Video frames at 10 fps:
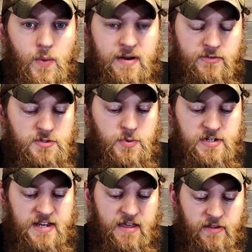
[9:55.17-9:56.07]
when I first put
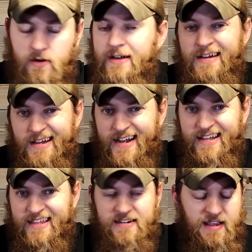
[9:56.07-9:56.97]
it together. I
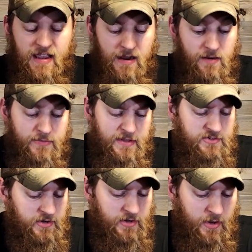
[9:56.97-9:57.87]
got that taken care of.
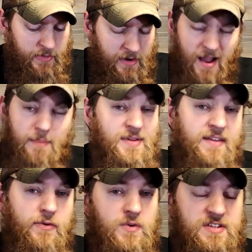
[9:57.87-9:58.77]
Things are good to go there. I
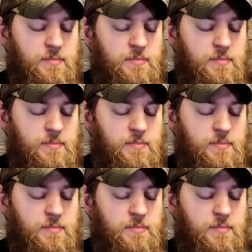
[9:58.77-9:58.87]
believe it was a